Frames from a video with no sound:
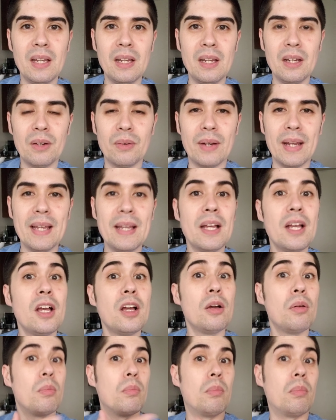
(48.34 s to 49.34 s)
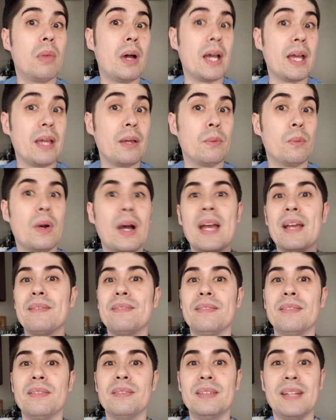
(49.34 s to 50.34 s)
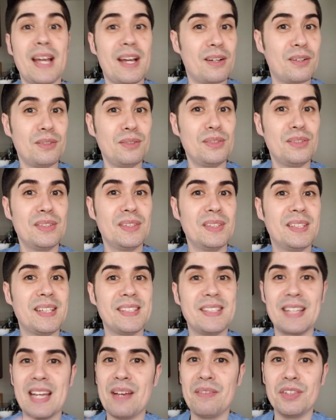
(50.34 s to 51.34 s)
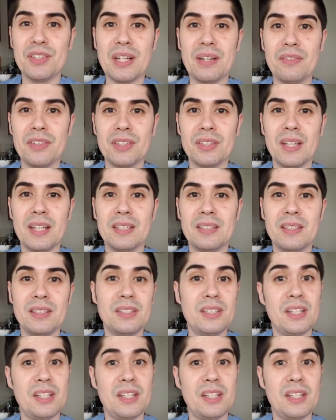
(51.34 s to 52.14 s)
right? My wife now doesn't have a driver's license.